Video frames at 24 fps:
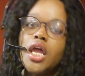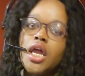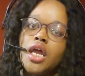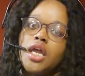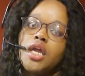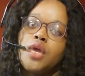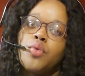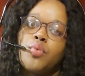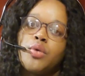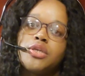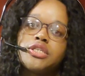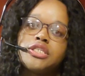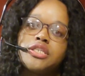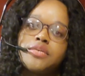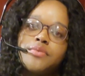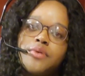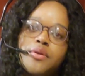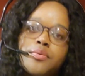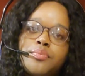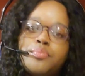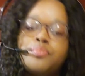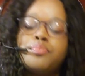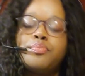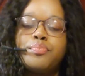and he wants
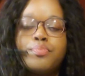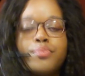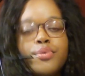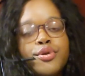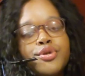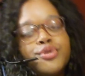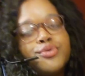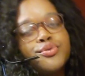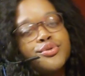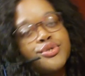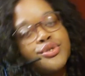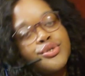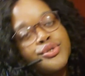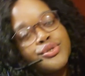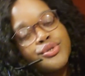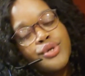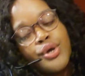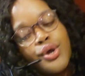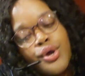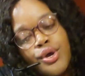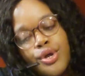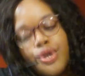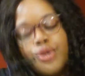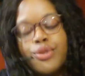them to Produce a
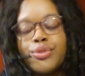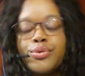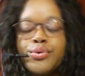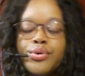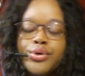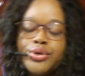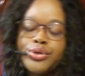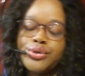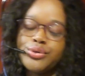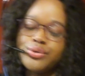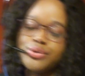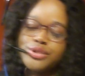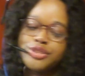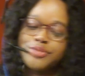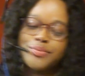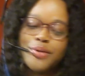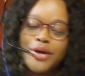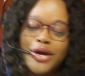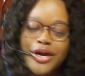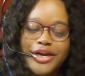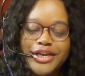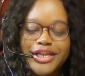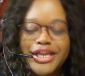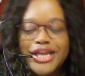song and throw a huge
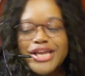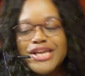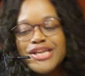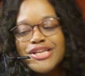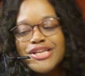party.